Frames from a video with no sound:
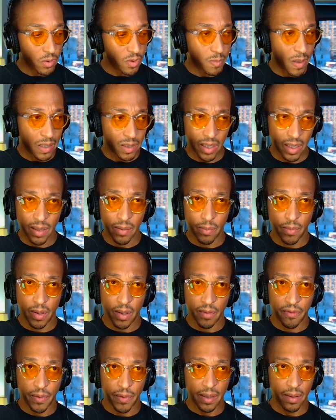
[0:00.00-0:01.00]
especially
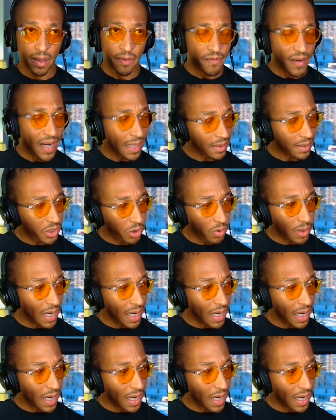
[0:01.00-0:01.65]
the fa the fact that you